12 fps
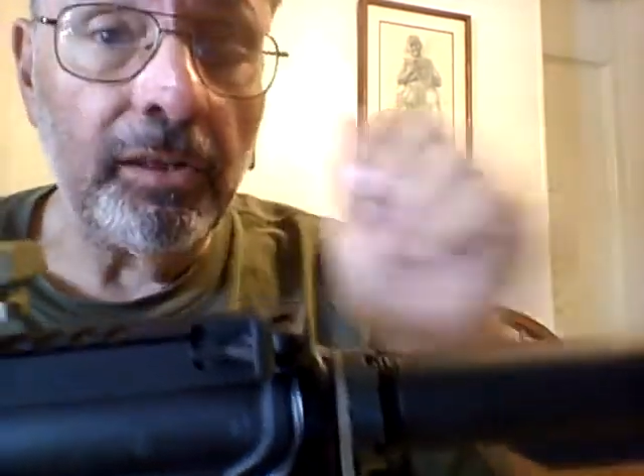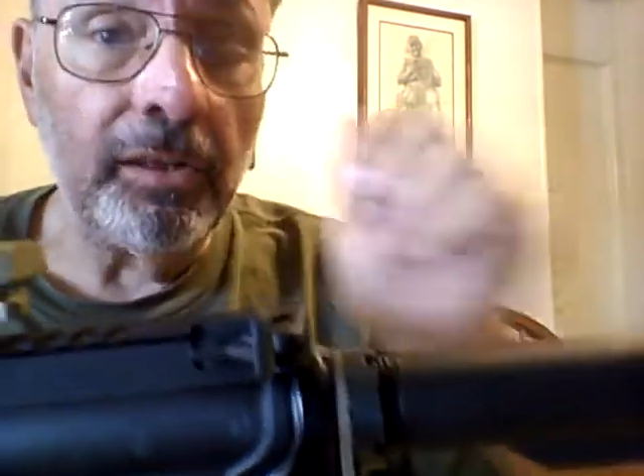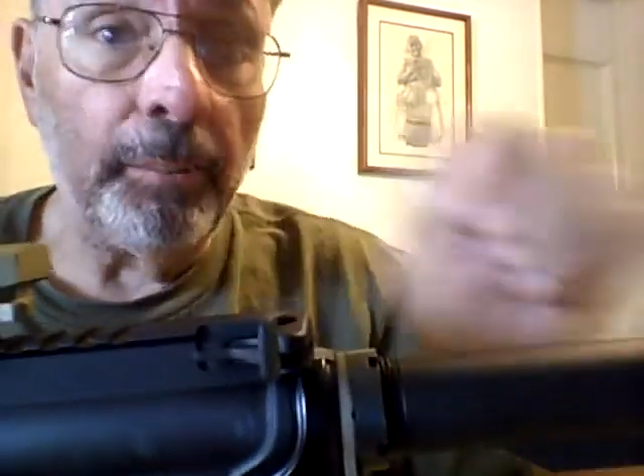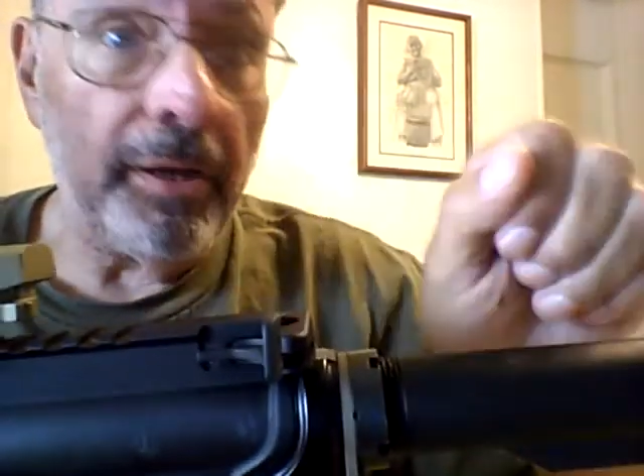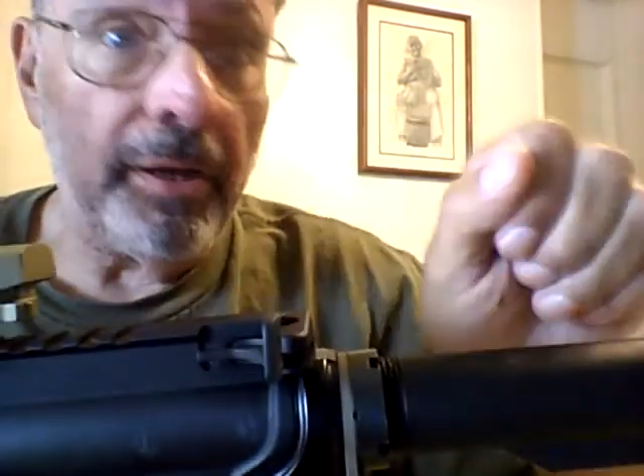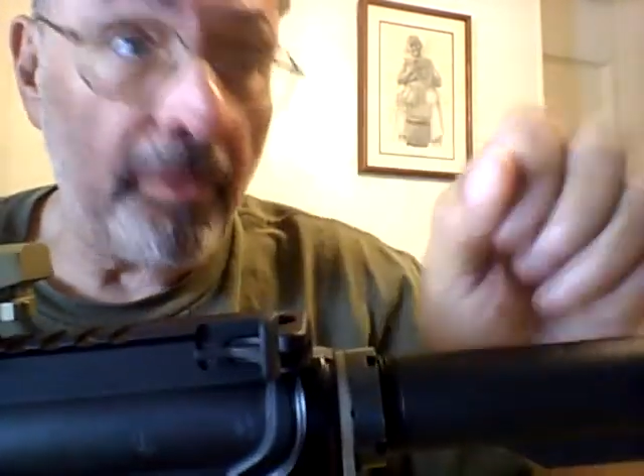
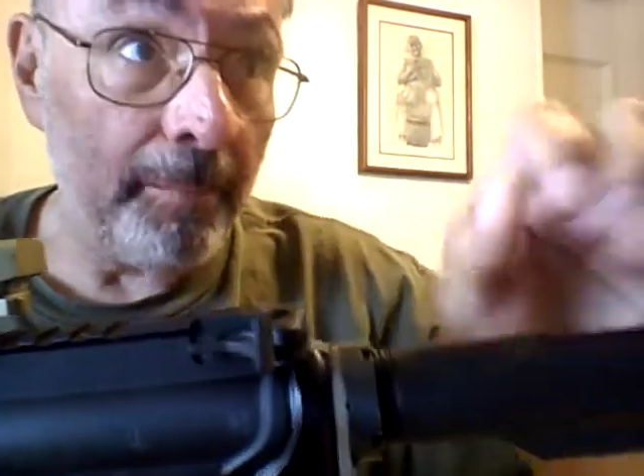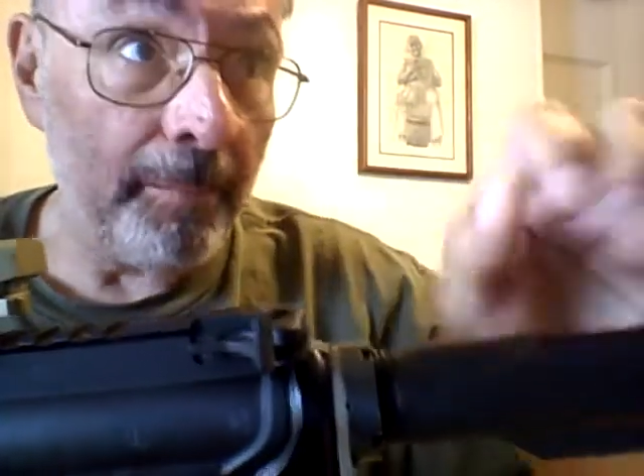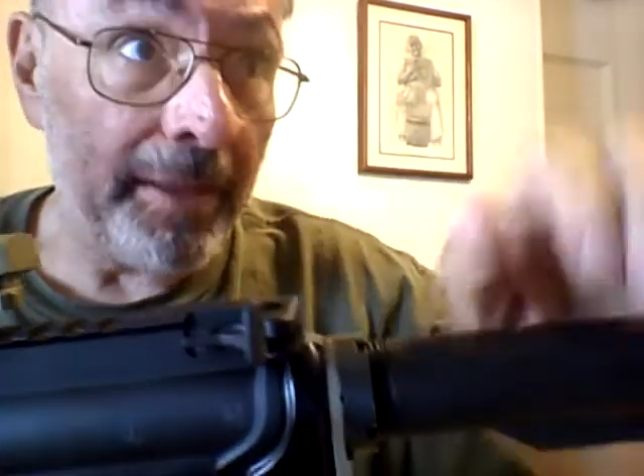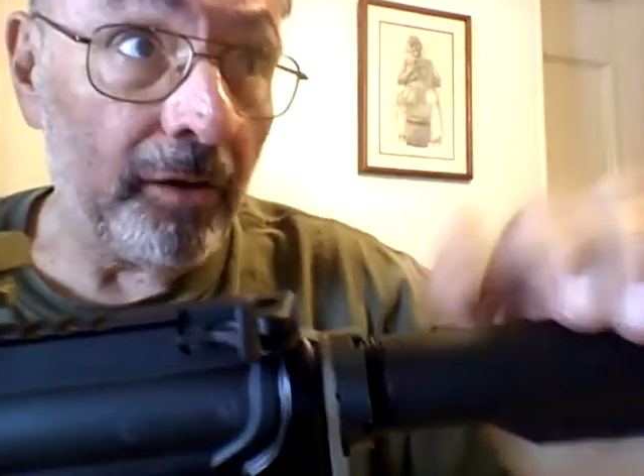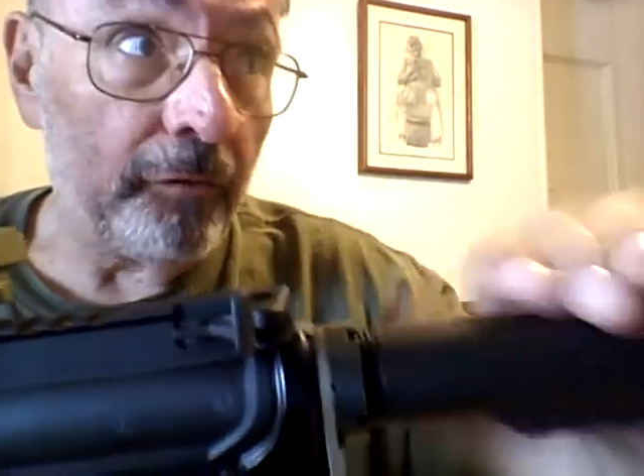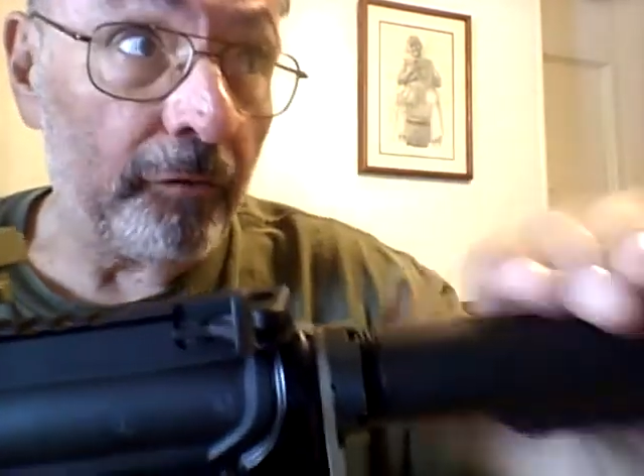bit of the
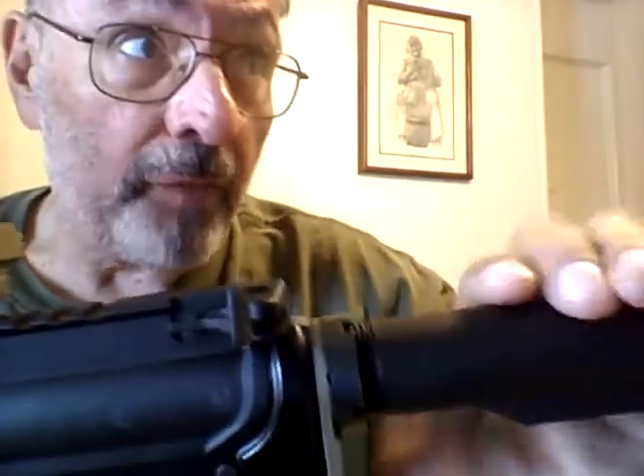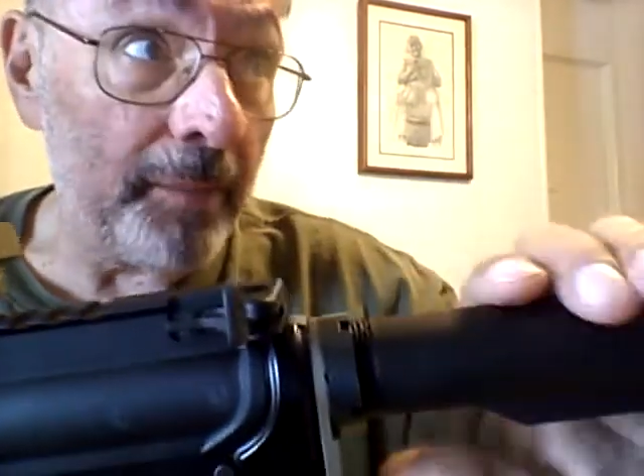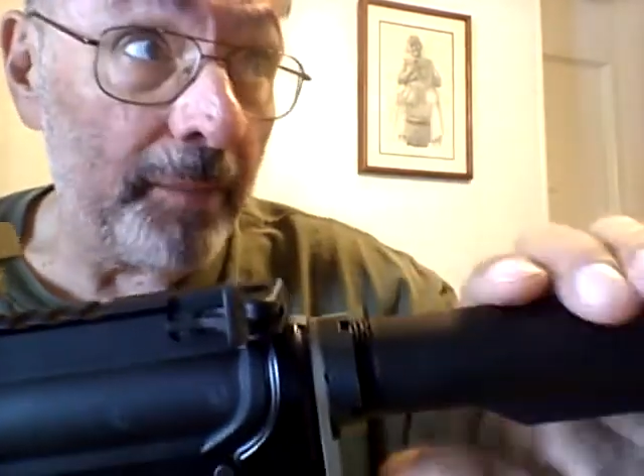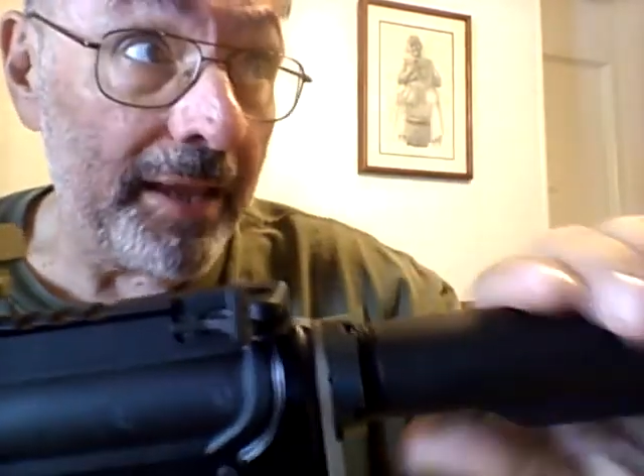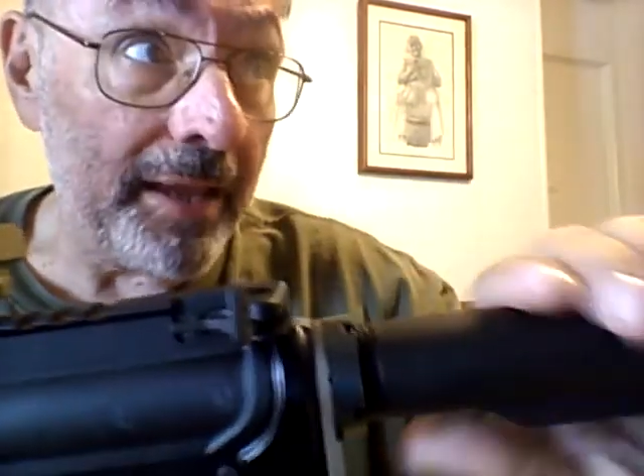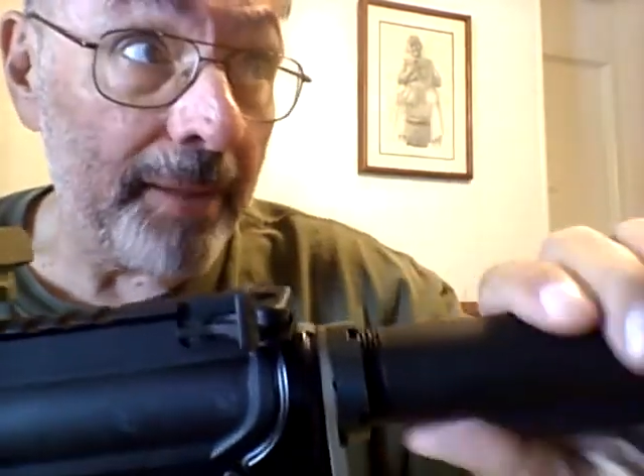metal from
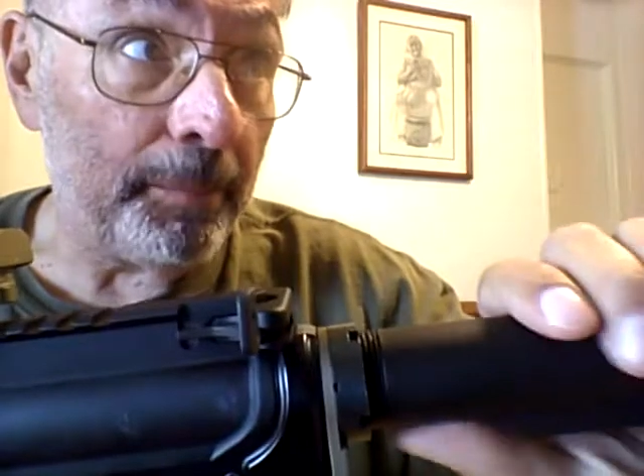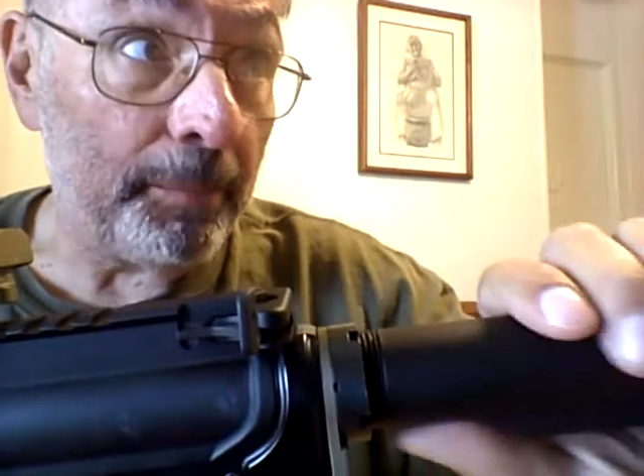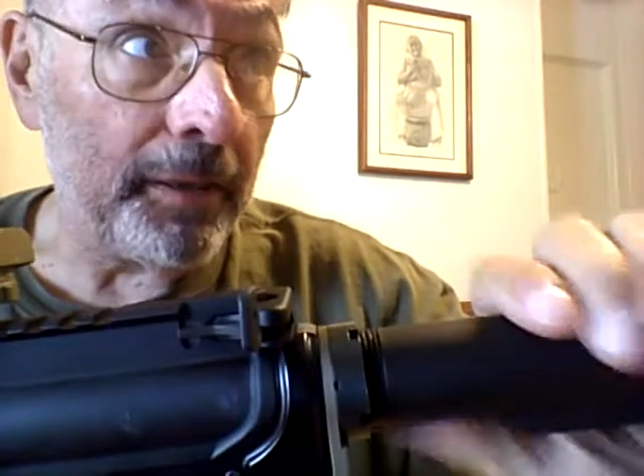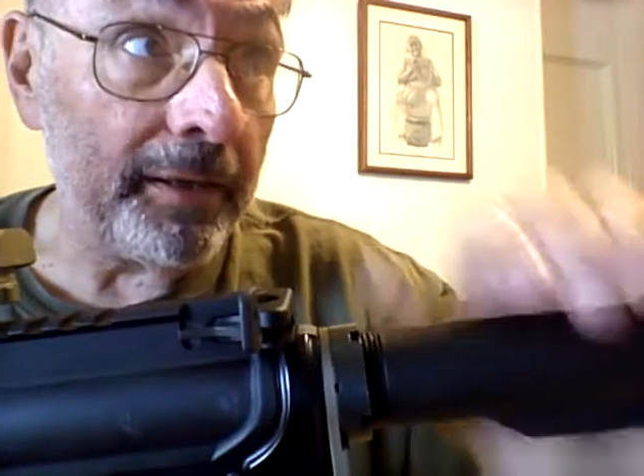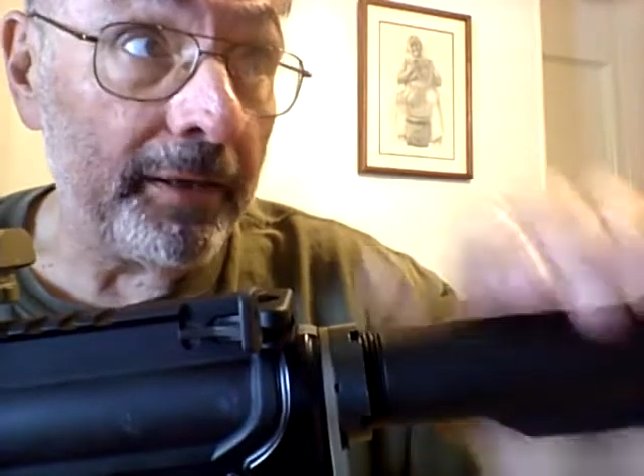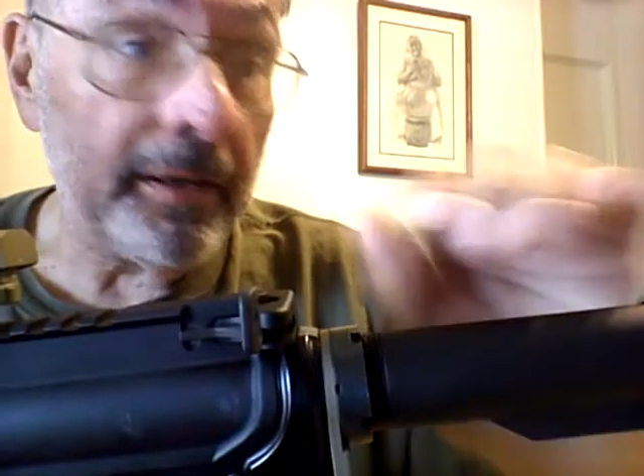the end
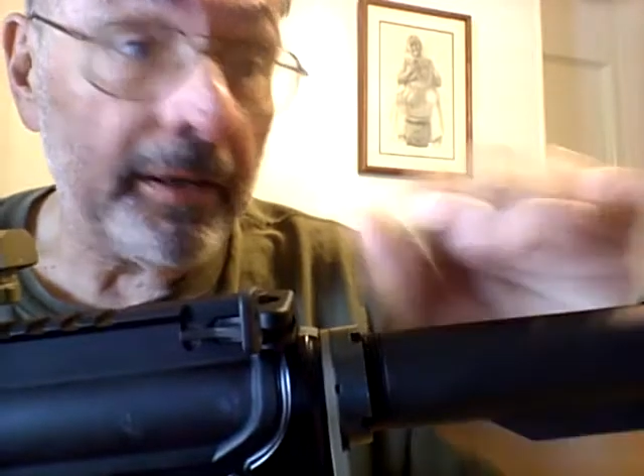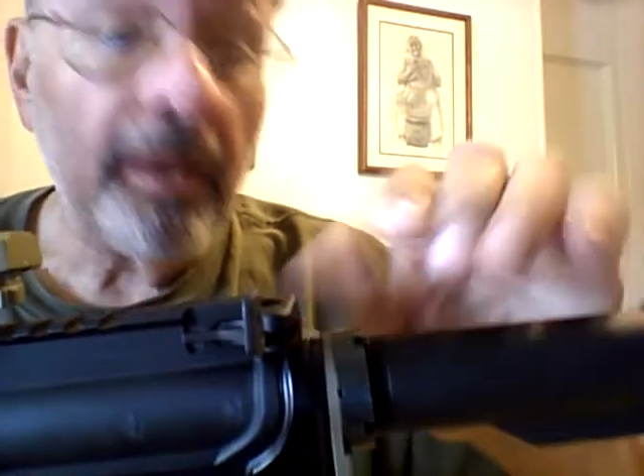plate